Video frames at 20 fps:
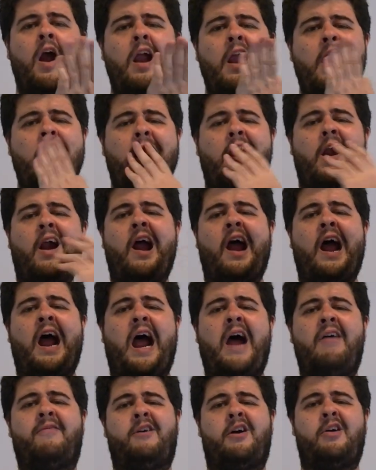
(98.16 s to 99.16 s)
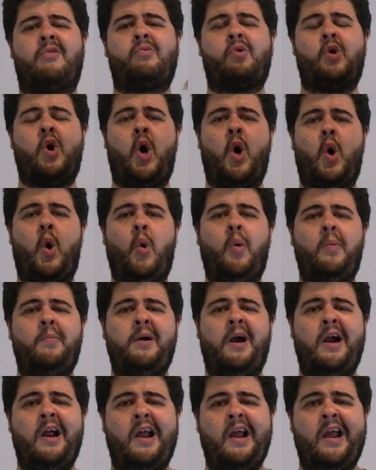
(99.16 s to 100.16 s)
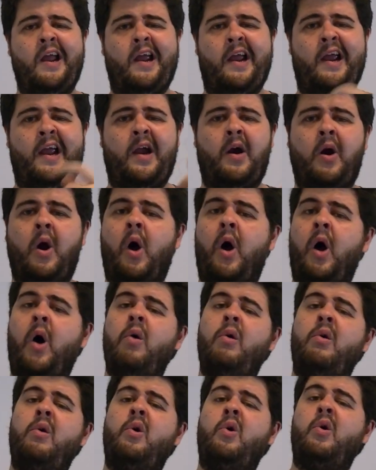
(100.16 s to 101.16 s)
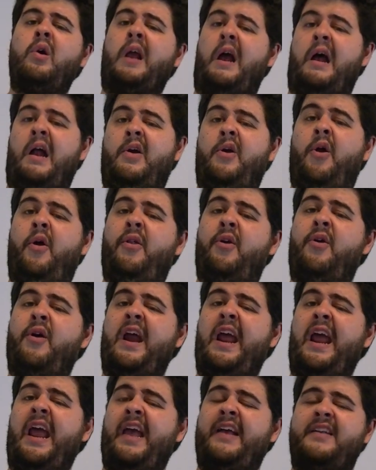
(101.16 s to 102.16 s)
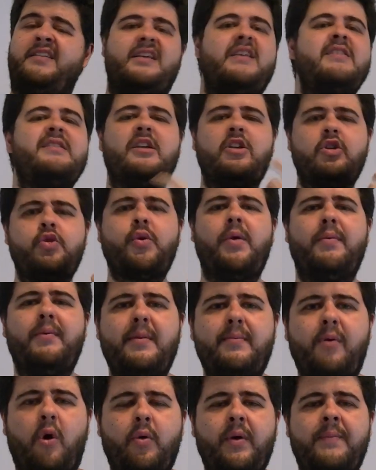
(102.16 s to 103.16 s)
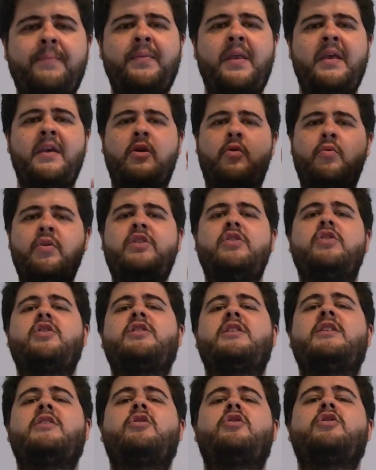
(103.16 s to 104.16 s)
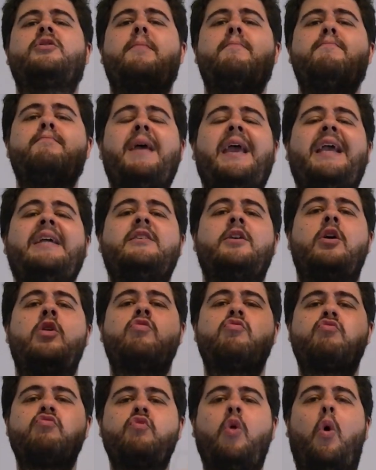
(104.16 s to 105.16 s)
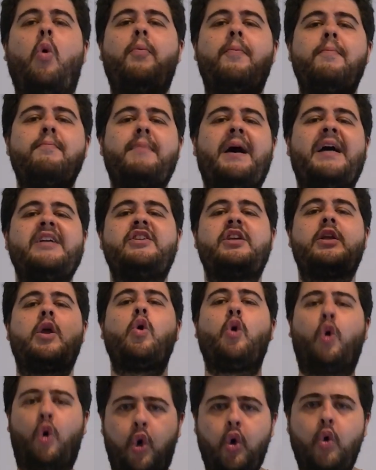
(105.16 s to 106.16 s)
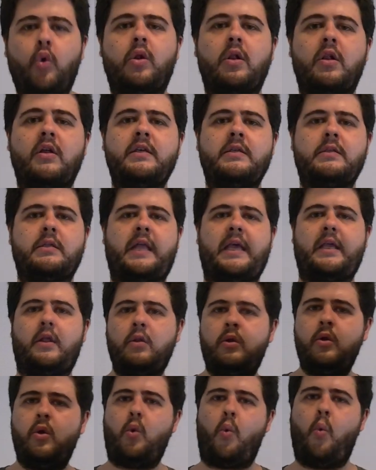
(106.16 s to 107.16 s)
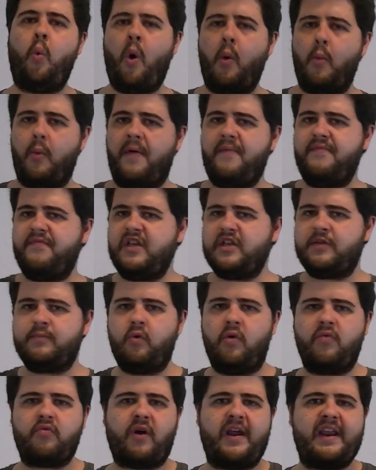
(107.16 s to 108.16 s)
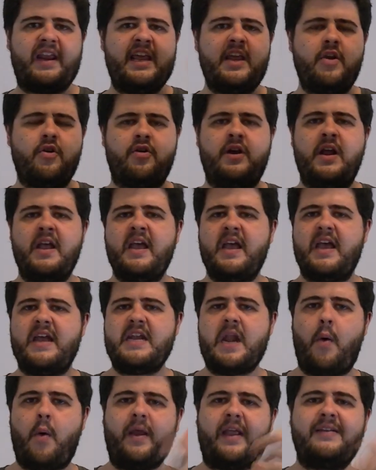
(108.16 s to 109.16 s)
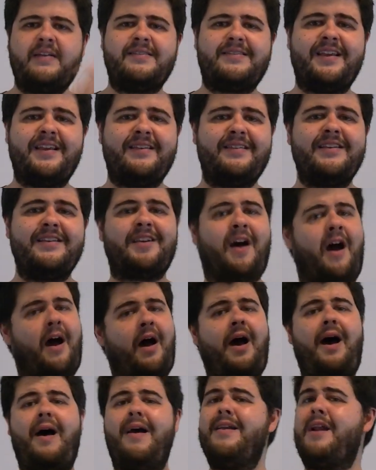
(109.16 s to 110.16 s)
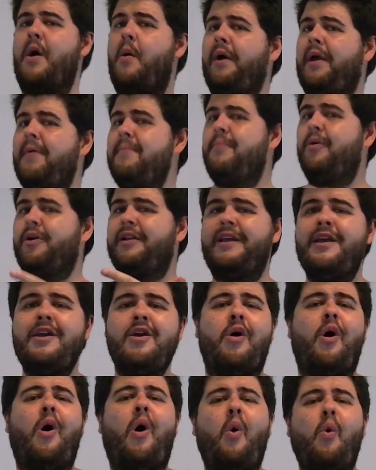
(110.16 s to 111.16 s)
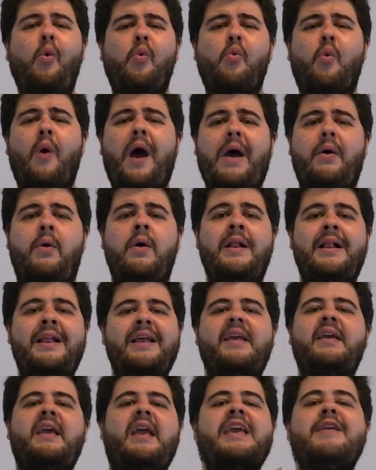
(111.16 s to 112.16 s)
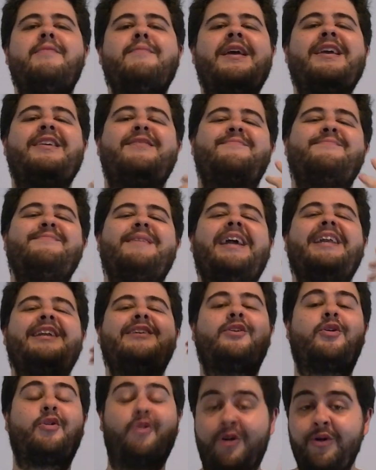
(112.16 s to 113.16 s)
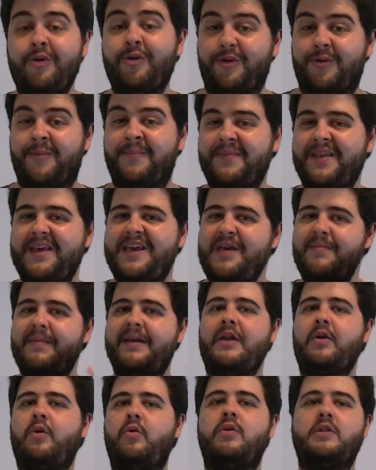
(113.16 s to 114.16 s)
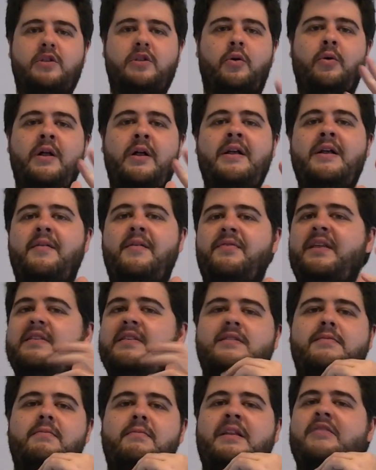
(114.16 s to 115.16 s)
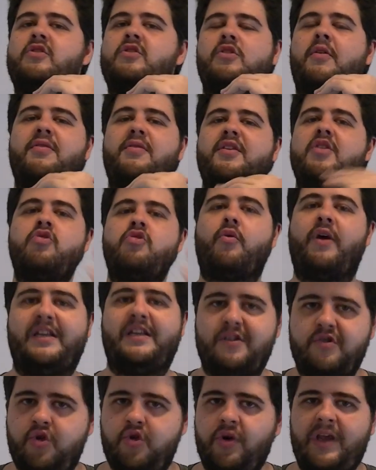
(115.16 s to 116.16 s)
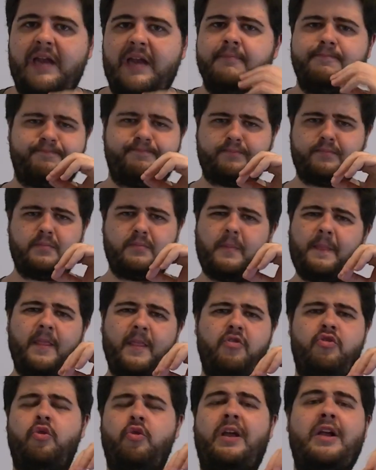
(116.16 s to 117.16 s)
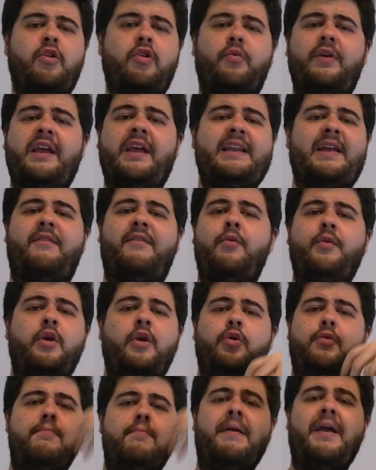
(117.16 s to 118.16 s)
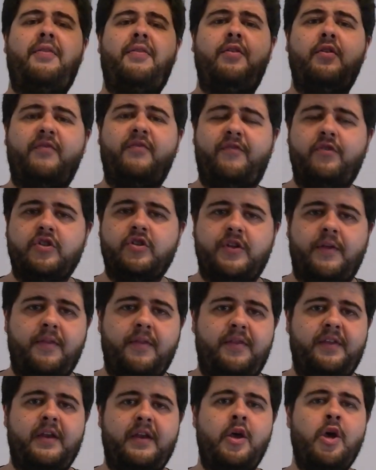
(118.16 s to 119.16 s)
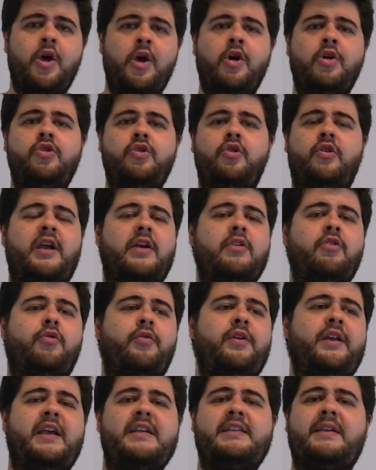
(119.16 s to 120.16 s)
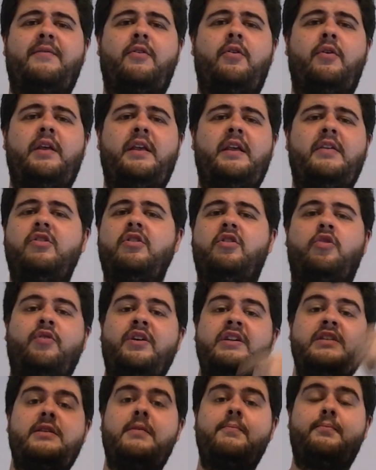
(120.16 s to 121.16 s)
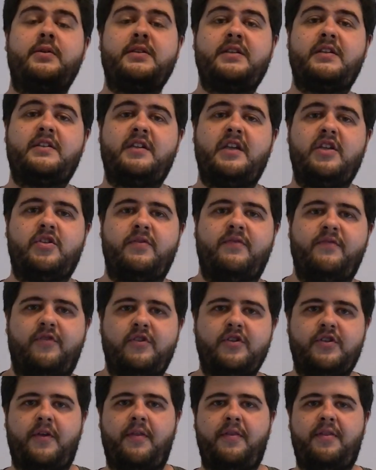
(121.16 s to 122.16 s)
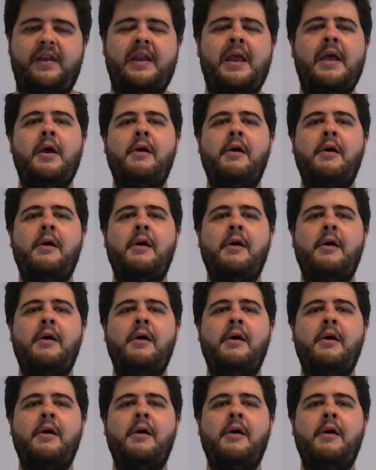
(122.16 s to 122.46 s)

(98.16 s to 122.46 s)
here I have a rope, and oh look, another end. It's extremely boring. Richard Sanders made rope magic cool. It's like, look, whoa, and this move right here, and now I can take this, and now I can put it here, oh wow. He made it cool. He made it cool, so that's something great. You can create a very good method for something, you can create a very interesting presentation for something,